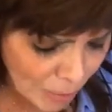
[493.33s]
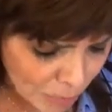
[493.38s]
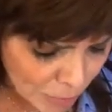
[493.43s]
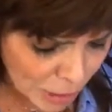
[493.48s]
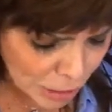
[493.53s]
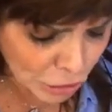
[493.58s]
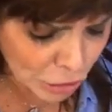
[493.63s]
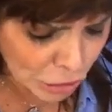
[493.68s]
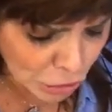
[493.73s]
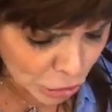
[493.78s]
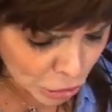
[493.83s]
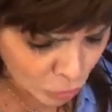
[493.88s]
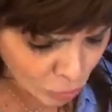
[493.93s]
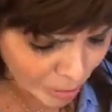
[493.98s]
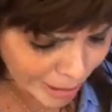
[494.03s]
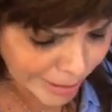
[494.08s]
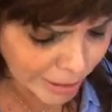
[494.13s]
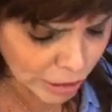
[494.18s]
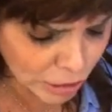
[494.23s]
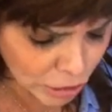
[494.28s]
This is
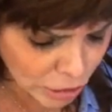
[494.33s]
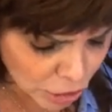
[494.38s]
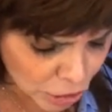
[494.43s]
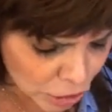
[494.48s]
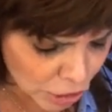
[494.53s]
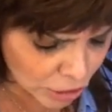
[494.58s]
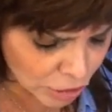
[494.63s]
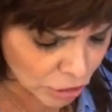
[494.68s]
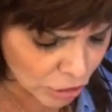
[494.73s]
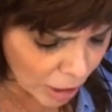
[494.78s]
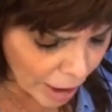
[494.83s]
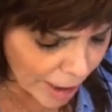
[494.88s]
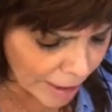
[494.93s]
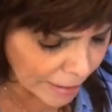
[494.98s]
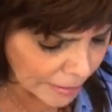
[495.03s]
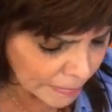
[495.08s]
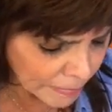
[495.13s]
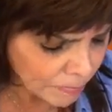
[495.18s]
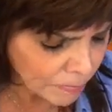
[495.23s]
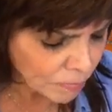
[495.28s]
great. This is just
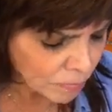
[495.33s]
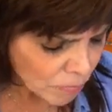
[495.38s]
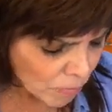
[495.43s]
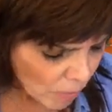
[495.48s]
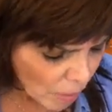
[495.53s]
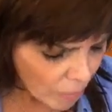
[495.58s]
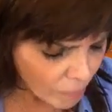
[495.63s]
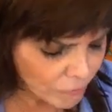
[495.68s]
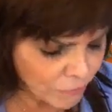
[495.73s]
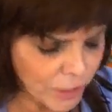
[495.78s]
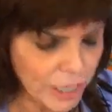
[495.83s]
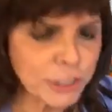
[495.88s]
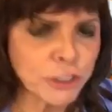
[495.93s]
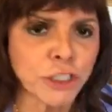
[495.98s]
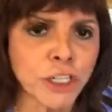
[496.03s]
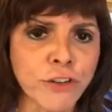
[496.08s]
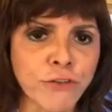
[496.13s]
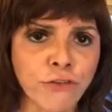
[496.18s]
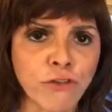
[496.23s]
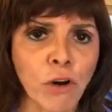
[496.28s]
like
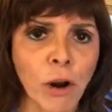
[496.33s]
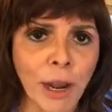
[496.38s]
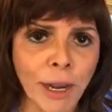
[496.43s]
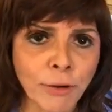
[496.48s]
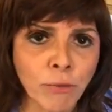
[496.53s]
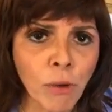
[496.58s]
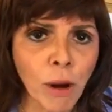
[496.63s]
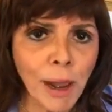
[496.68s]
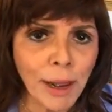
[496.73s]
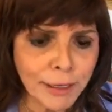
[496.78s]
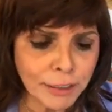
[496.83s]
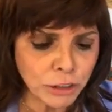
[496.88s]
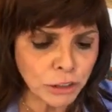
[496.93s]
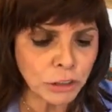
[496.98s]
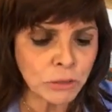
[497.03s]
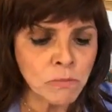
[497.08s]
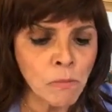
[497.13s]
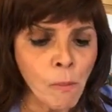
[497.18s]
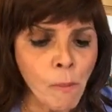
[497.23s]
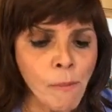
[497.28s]
veggie fried
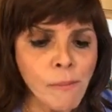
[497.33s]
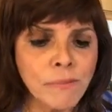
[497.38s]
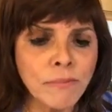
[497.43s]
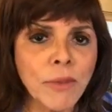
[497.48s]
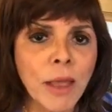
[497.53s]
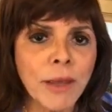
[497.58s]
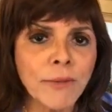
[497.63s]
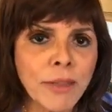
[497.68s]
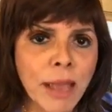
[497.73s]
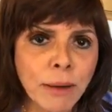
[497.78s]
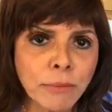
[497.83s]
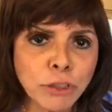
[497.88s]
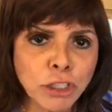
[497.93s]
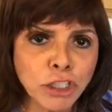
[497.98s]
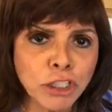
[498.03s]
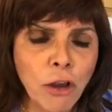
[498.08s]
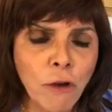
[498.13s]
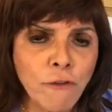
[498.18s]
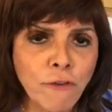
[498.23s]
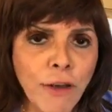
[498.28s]
rice. And that was
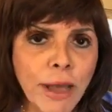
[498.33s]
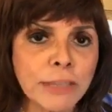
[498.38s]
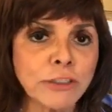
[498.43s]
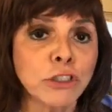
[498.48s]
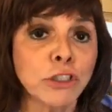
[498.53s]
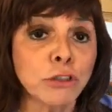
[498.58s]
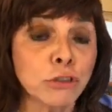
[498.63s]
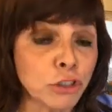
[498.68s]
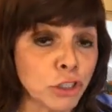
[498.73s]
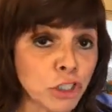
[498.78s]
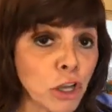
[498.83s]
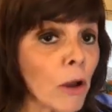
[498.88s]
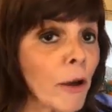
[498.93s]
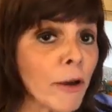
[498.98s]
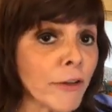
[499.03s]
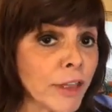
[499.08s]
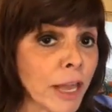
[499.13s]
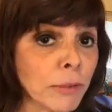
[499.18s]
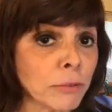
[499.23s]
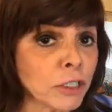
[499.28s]
so fast. You
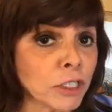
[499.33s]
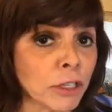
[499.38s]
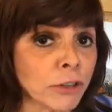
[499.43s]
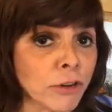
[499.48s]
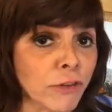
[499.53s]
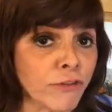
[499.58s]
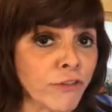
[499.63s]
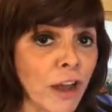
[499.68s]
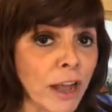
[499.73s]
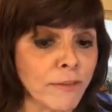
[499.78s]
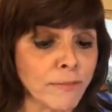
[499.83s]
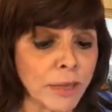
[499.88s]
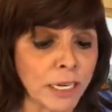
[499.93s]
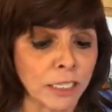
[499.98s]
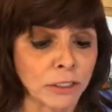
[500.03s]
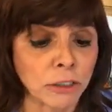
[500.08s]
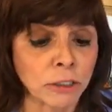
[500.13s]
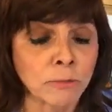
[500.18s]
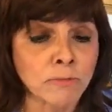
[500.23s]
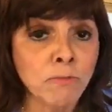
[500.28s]
saw that was under 5
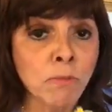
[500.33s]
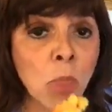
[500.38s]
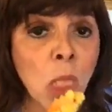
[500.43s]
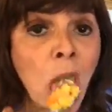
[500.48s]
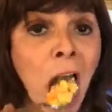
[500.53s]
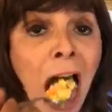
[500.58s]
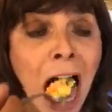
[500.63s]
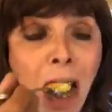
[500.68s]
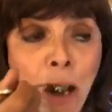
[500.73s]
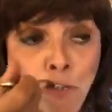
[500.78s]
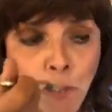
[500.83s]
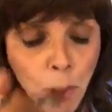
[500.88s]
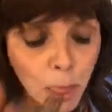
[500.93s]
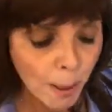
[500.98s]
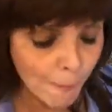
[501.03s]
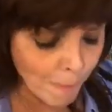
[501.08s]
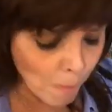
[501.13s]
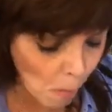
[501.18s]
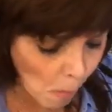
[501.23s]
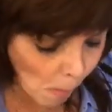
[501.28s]
minutes.
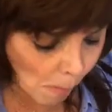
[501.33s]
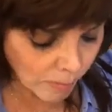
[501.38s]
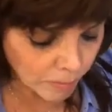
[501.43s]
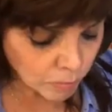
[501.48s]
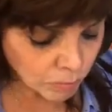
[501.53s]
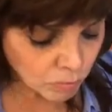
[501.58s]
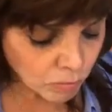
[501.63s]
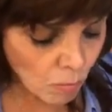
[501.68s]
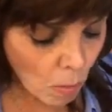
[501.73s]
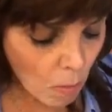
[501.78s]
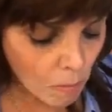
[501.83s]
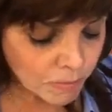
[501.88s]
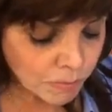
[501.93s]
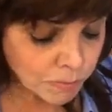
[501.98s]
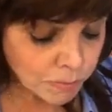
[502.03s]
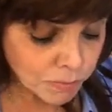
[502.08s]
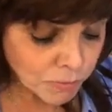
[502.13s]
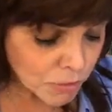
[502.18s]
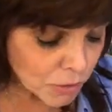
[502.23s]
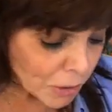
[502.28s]

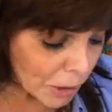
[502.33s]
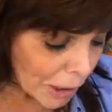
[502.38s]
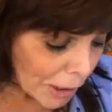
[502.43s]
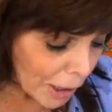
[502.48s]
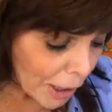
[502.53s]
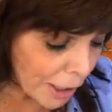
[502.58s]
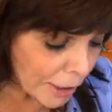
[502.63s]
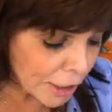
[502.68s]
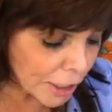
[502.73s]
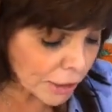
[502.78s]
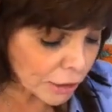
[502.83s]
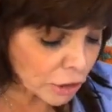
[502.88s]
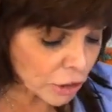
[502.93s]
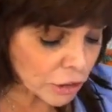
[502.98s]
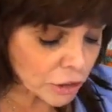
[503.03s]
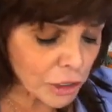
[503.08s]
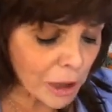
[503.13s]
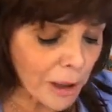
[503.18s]
It's got onions.